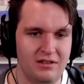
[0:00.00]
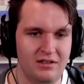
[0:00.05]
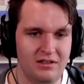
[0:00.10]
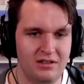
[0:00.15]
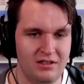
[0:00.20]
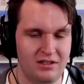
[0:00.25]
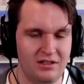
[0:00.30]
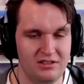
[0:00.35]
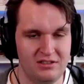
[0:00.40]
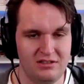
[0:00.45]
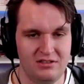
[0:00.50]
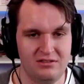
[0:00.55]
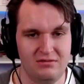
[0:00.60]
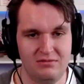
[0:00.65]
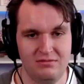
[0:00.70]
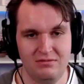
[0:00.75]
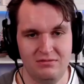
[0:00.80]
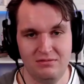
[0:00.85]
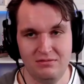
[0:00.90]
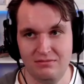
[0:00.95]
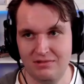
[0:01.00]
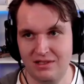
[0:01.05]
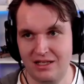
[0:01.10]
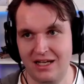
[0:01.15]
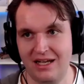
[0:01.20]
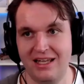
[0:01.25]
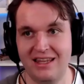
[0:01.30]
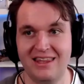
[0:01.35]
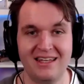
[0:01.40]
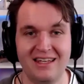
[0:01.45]
Because
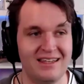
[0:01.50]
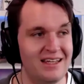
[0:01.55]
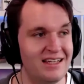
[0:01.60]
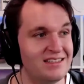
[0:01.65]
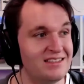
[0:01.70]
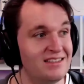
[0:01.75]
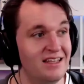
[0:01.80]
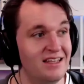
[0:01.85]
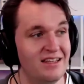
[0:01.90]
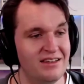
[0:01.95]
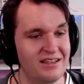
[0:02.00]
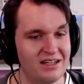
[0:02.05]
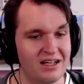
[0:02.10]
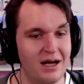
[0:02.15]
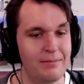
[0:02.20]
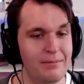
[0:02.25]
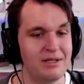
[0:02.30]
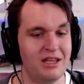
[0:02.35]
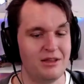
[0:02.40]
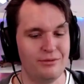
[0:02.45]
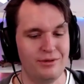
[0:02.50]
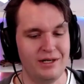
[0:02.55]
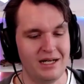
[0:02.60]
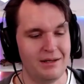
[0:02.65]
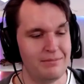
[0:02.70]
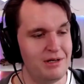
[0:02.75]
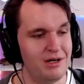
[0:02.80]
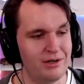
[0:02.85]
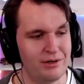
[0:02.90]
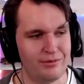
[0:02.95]
I think that's the the common thread
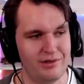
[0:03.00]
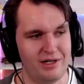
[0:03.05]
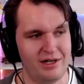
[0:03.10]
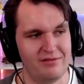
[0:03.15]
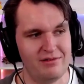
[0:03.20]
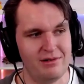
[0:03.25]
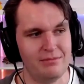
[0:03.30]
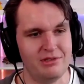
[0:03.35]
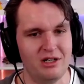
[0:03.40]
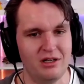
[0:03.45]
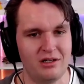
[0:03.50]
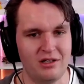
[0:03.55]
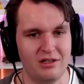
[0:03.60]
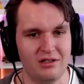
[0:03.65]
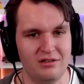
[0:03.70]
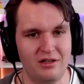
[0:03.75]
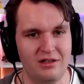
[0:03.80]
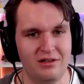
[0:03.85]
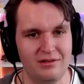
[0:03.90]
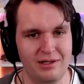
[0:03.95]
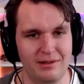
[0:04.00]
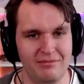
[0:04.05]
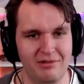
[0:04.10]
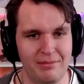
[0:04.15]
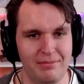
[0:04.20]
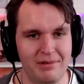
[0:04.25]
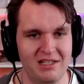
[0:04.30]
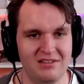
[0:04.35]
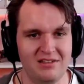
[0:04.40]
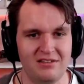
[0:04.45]
I'm hearing whenever I'm talking to other
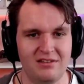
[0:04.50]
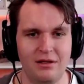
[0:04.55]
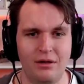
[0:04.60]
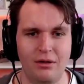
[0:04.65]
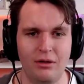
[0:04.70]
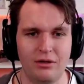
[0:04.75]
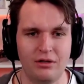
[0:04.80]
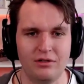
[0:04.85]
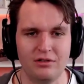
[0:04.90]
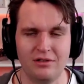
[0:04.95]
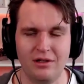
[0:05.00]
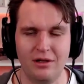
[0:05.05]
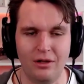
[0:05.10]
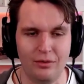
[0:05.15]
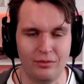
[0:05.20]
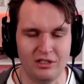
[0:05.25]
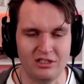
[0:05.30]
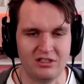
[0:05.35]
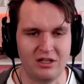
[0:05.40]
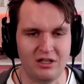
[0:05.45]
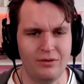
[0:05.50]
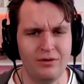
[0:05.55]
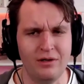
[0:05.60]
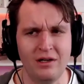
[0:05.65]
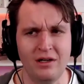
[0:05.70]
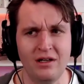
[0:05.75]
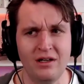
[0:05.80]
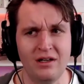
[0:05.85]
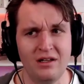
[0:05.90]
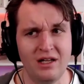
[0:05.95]
MVPs is they all go, always go,
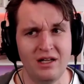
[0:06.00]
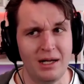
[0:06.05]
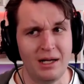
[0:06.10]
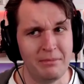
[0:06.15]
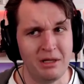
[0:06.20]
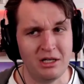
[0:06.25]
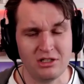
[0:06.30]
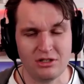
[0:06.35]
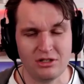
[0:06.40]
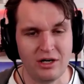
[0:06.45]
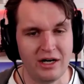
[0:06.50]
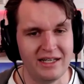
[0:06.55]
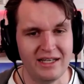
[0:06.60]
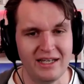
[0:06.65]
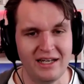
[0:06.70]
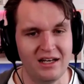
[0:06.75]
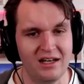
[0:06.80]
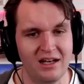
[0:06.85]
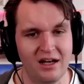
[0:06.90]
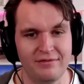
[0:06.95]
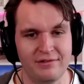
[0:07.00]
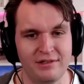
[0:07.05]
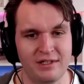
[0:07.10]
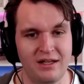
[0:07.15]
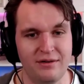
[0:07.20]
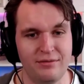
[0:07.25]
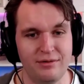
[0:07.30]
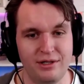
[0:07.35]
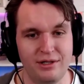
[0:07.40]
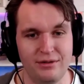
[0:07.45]
I'm not sure I did enough to
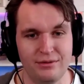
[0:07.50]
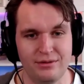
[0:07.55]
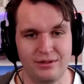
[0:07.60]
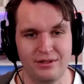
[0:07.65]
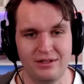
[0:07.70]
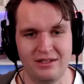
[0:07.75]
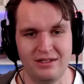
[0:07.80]
get renewed.